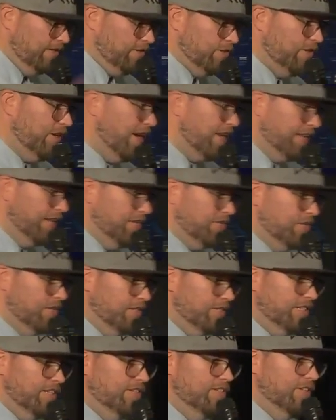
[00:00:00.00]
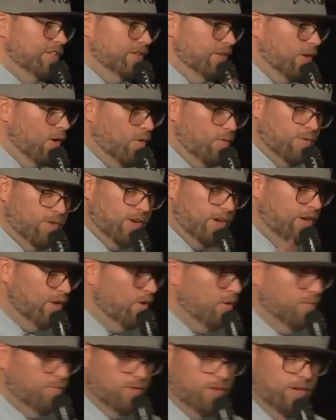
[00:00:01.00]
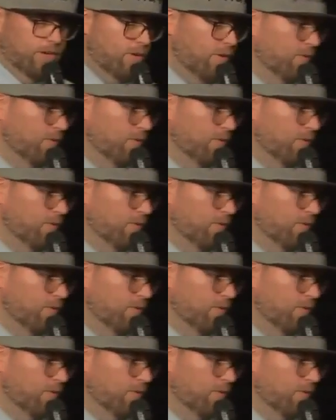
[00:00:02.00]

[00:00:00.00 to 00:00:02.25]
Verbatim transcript: to try to get your attention over and over and